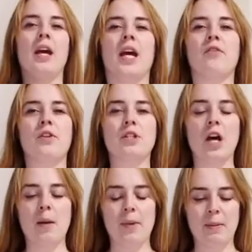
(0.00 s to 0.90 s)
And for the
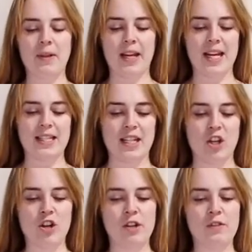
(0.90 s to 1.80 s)
top, I mean, I guess I
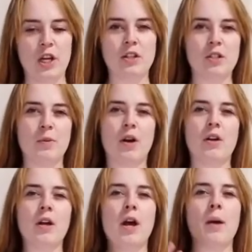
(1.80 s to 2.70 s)
could have done a
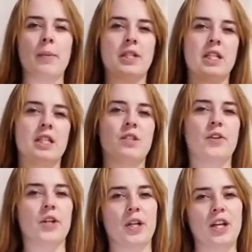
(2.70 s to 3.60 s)
small, but since it's
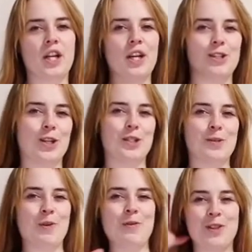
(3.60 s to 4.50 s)
very
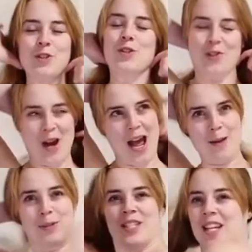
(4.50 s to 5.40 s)
adjustable with the
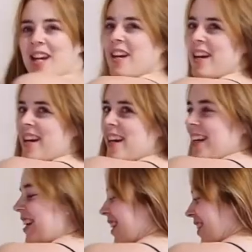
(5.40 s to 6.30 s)
straps
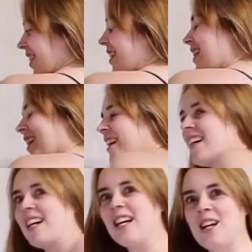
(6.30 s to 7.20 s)
here,
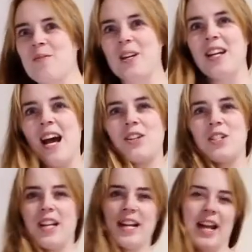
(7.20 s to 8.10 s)
um, it
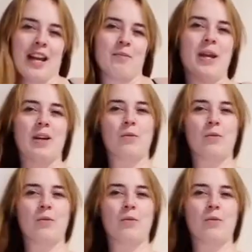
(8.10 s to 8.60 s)
actually, like, I can make